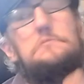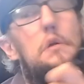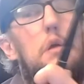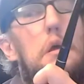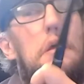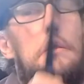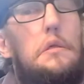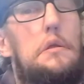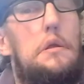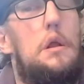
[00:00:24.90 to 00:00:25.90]

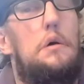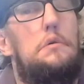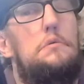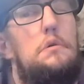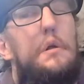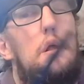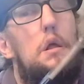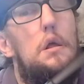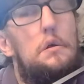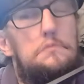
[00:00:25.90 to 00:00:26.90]
because, you know,
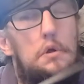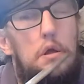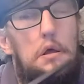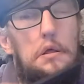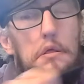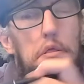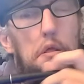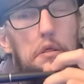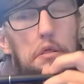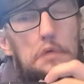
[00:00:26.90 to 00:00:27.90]
because
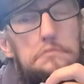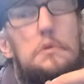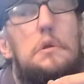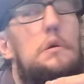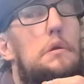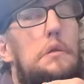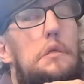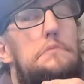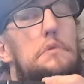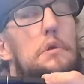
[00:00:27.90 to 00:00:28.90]
some of the
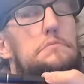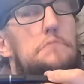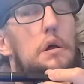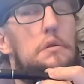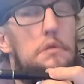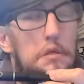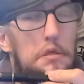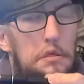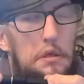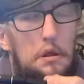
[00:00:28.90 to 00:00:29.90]
some of the
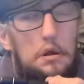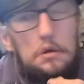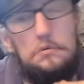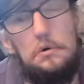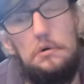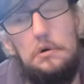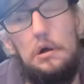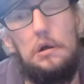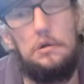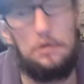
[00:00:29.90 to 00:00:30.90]
buttons will
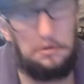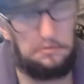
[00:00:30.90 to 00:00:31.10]
uh, go